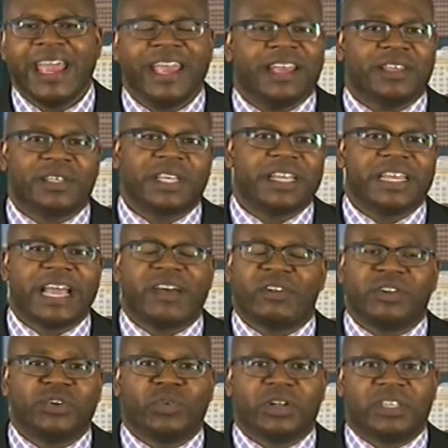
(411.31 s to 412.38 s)
He can sit down
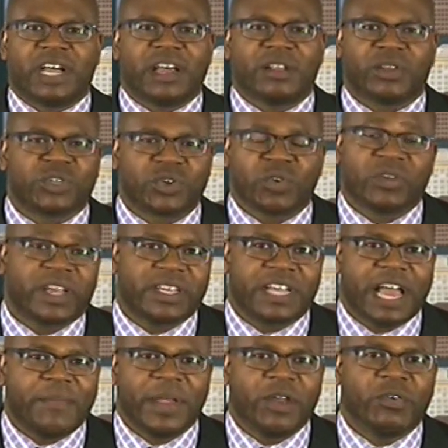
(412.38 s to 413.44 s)
and do a Donald Sterling
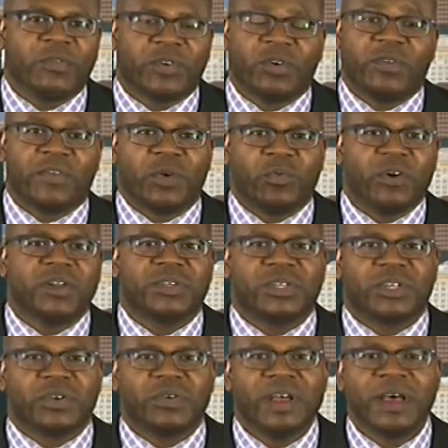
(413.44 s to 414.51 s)
type interview if he wants
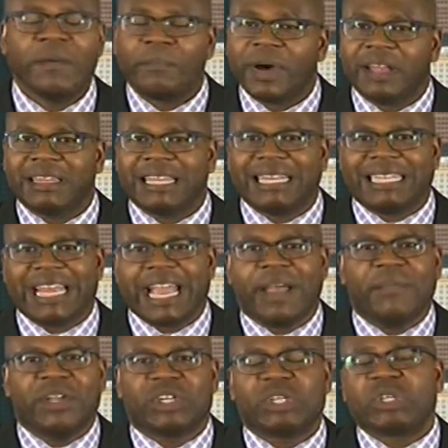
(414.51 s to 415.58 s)
to. But the
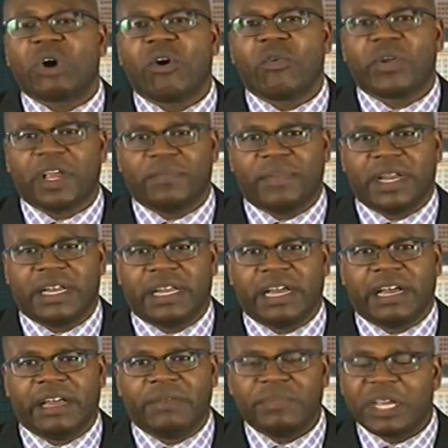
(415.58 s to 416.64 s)
damage has already been
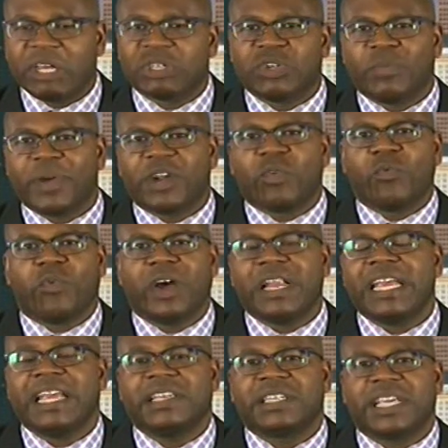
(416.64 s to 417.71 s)
done because no matter what
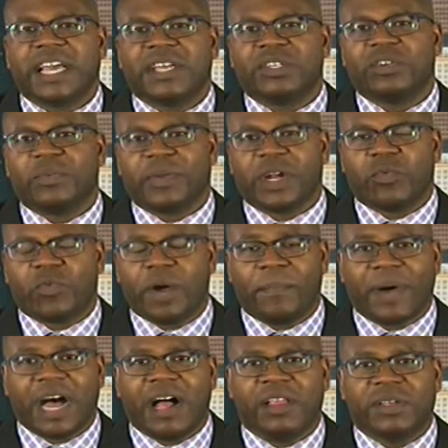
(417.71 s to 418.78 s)
he says and no matter what
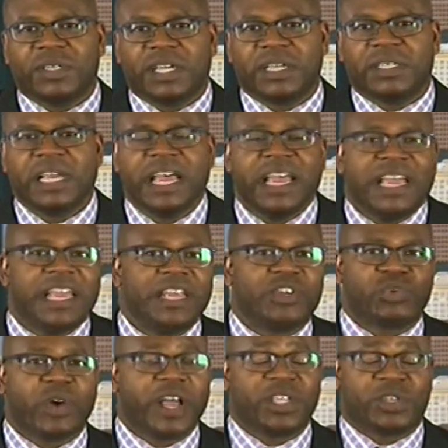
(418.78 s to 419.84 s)
policies he
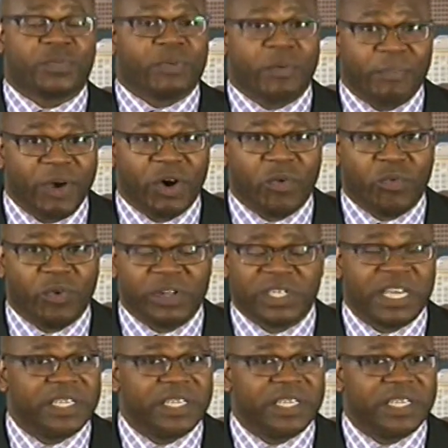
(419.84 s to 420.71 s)
tries to promote once